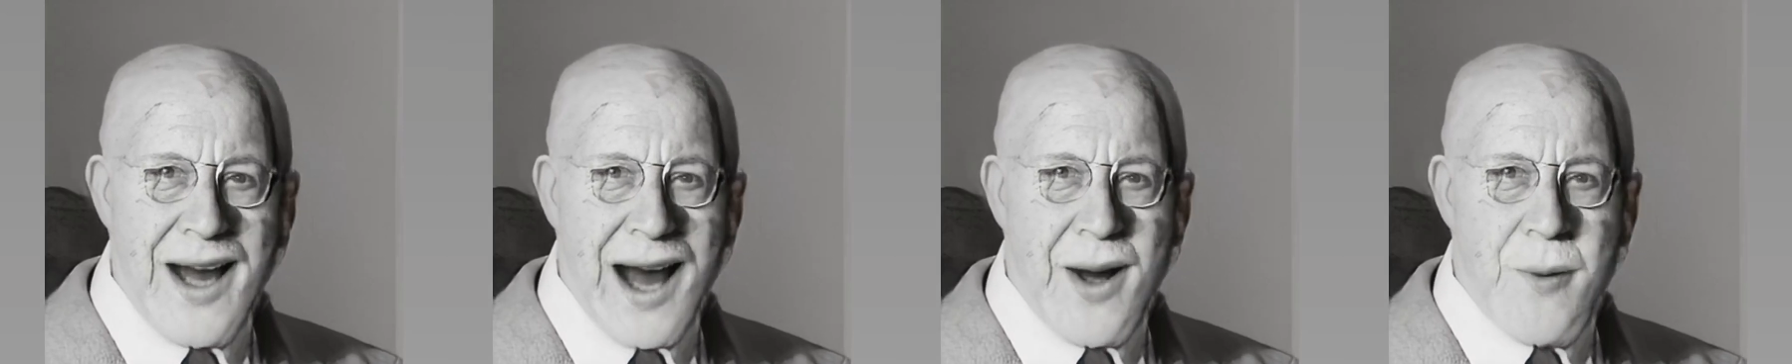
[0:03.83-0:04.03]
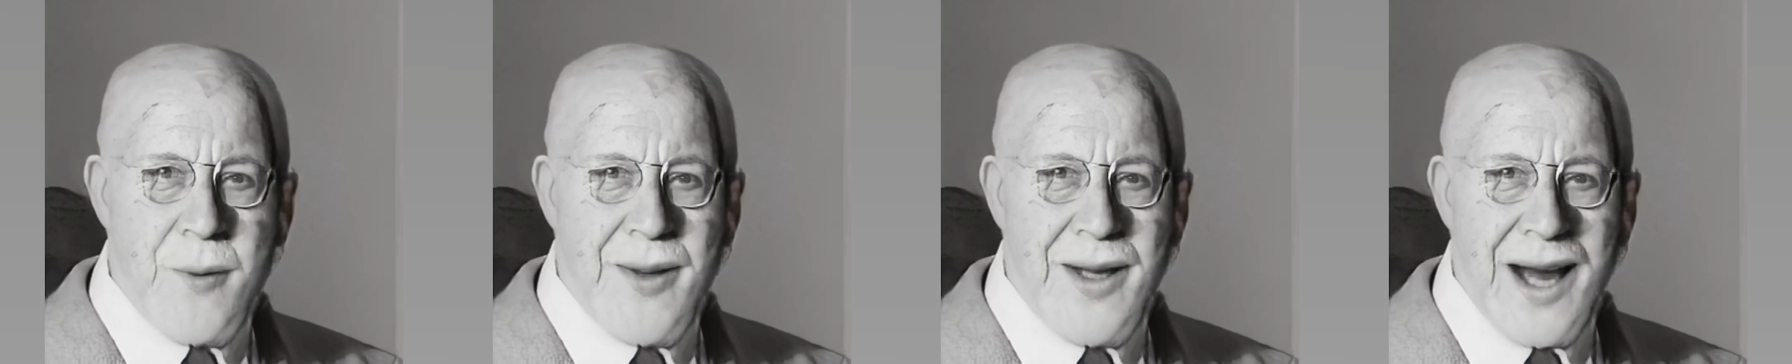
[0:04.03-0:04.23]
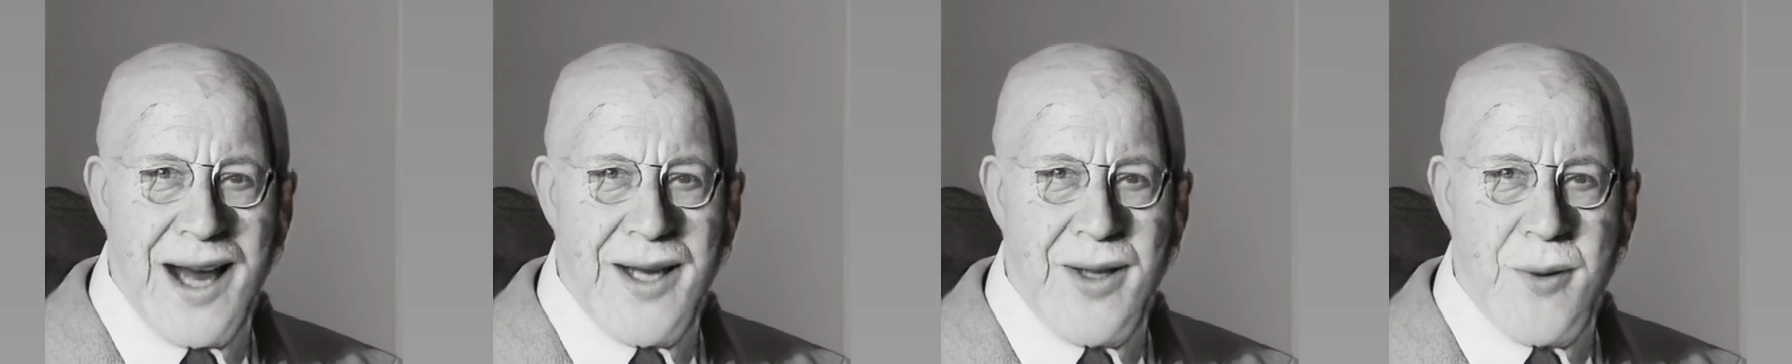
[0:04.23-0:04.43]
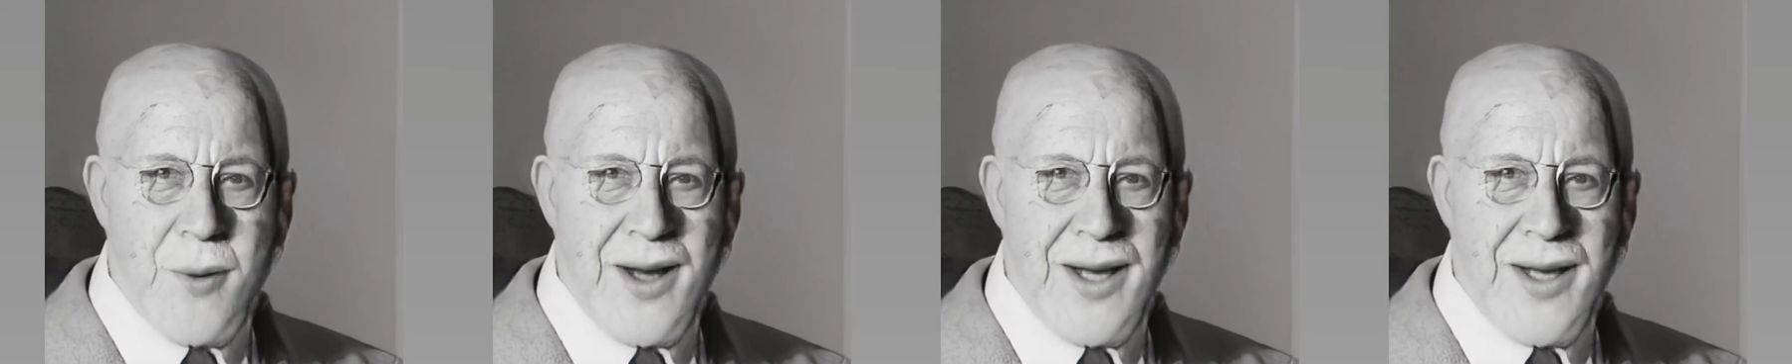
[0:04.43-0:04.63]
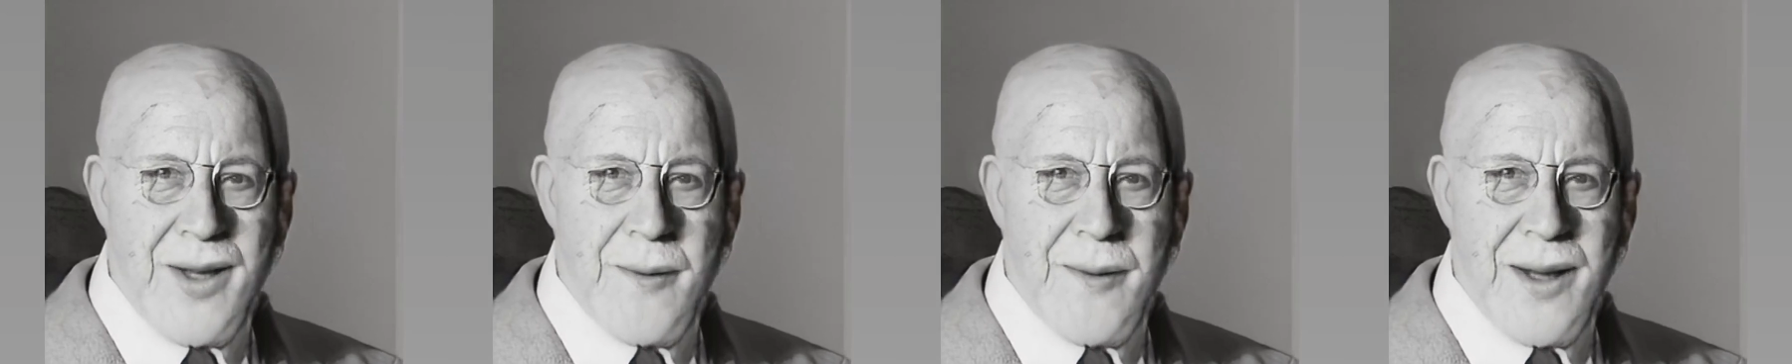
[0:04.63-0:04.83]
I would like
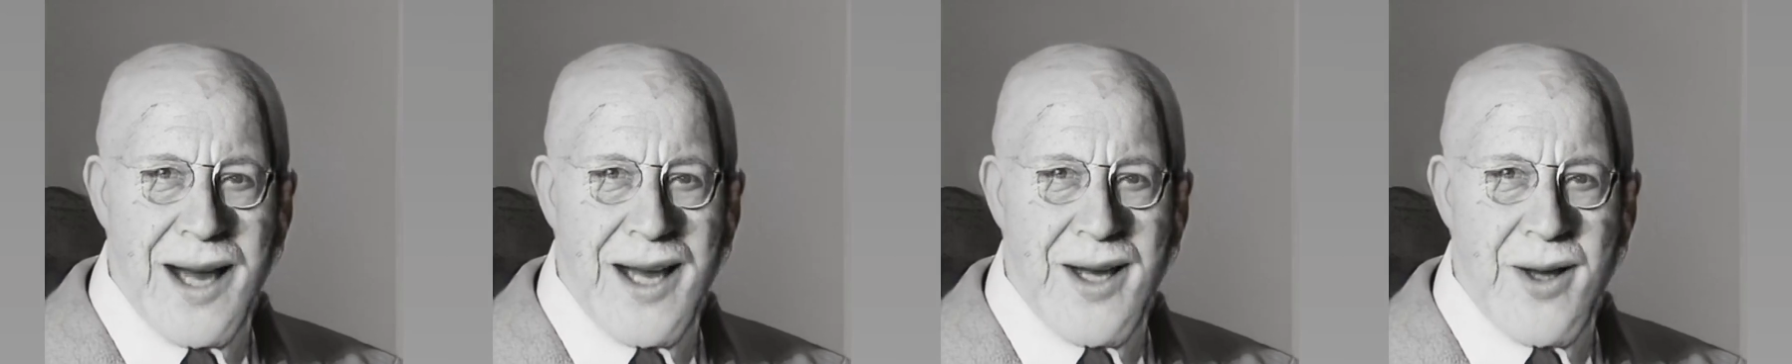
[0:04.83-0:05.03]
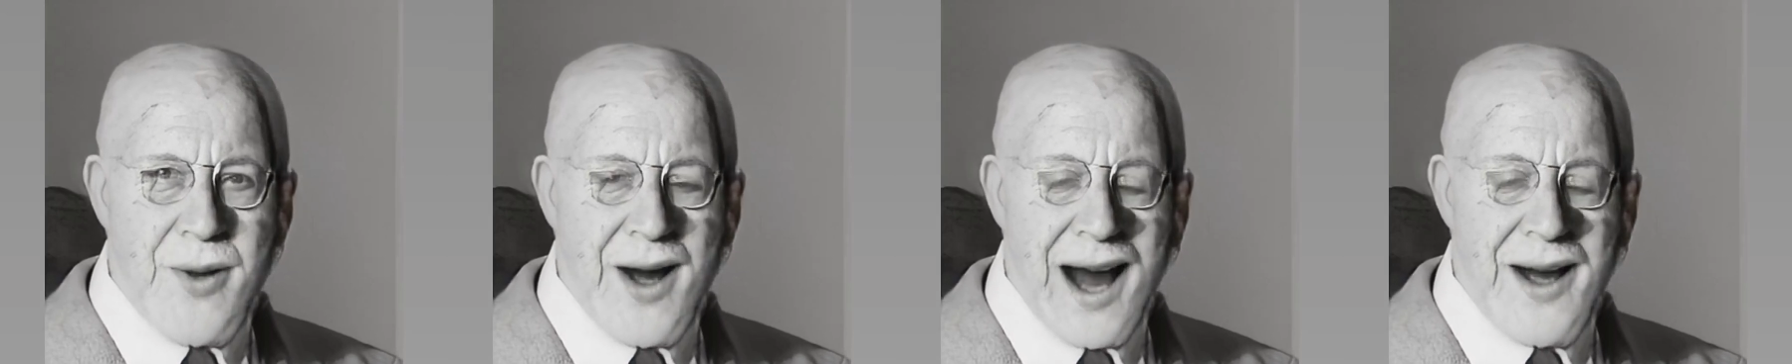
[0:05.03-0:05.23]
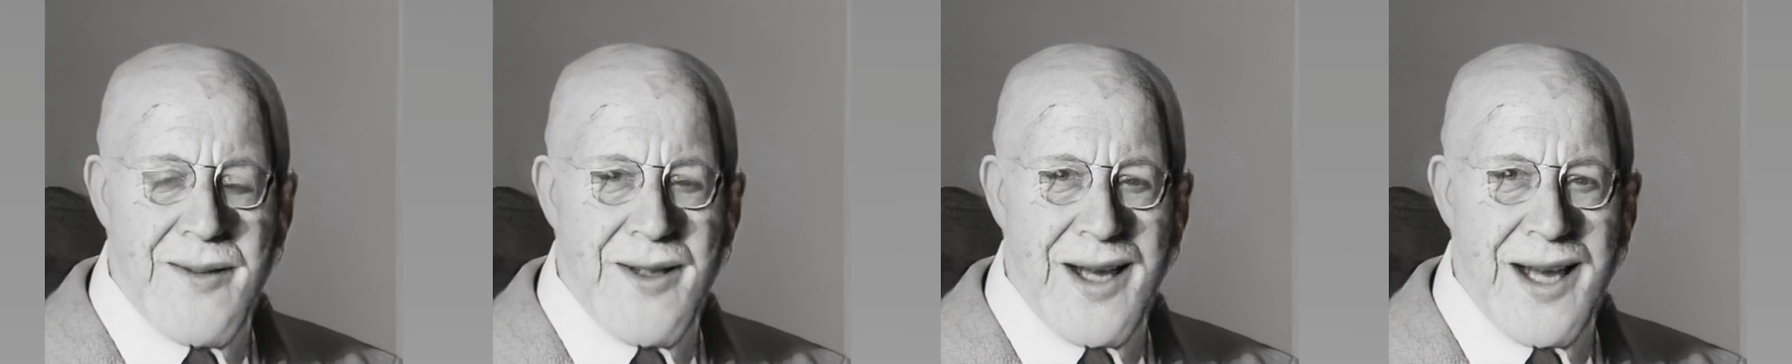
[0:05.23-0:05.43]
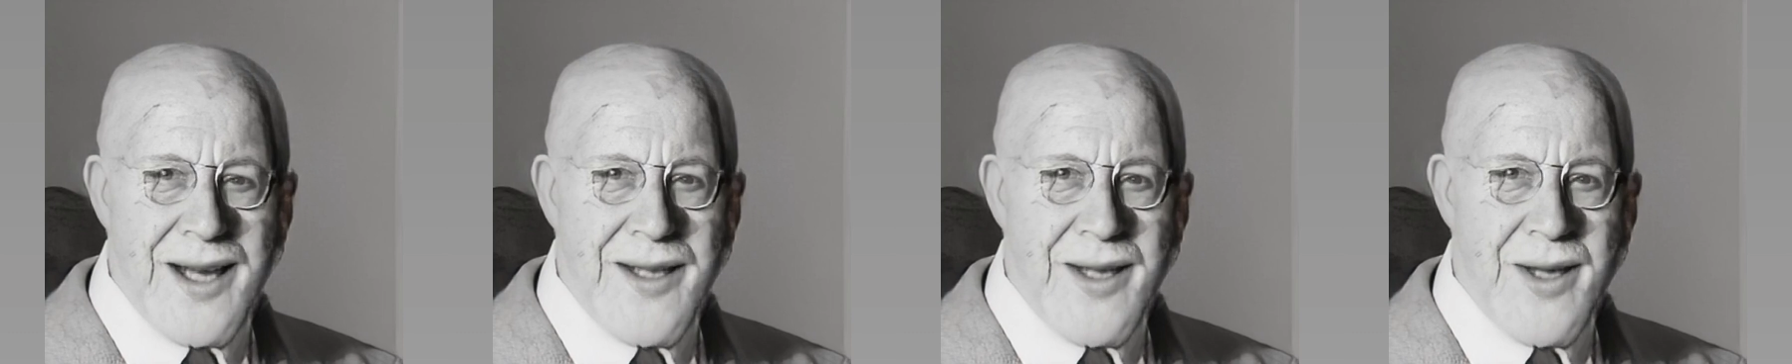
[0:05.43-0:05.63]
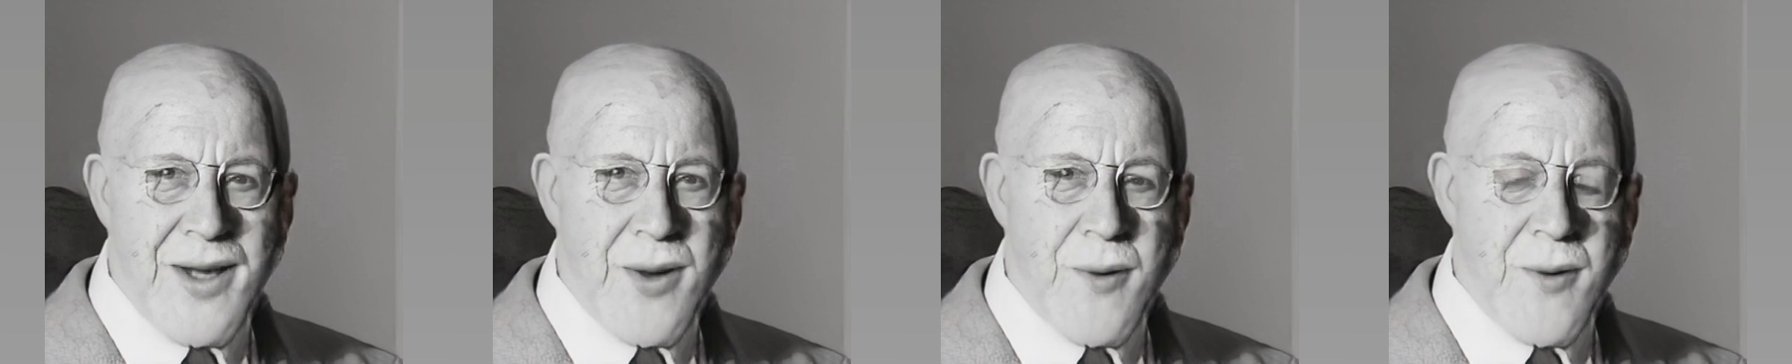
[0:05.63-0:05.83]
to explain gravity
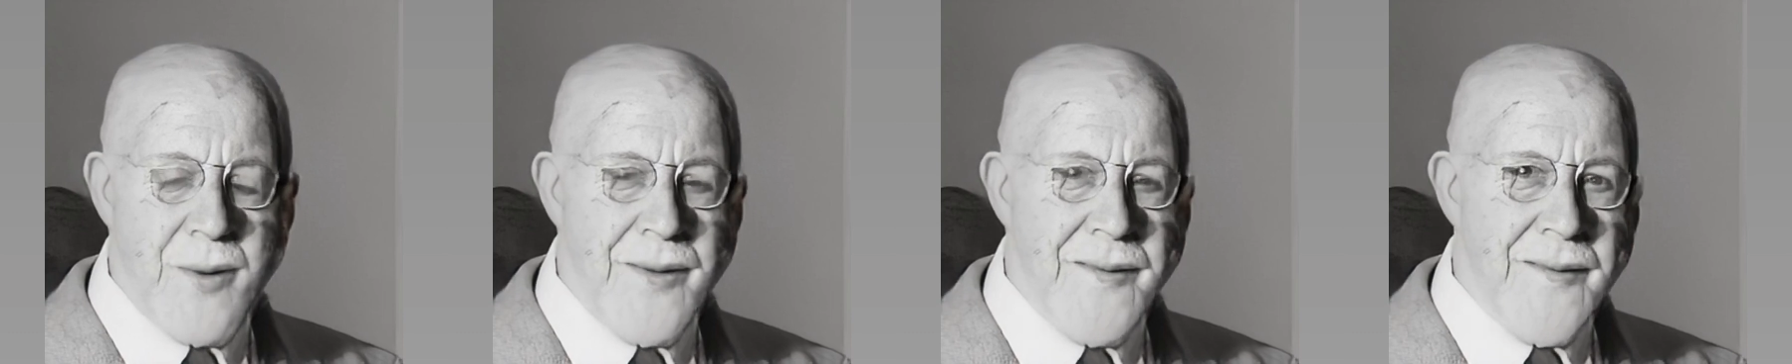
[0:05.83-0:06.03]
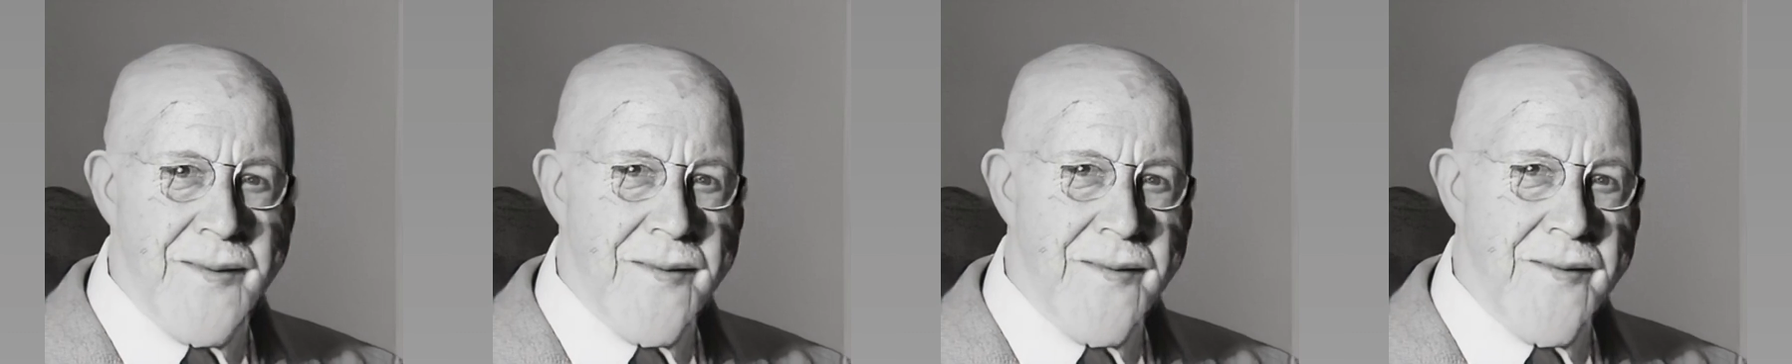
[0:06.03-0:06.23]
to you.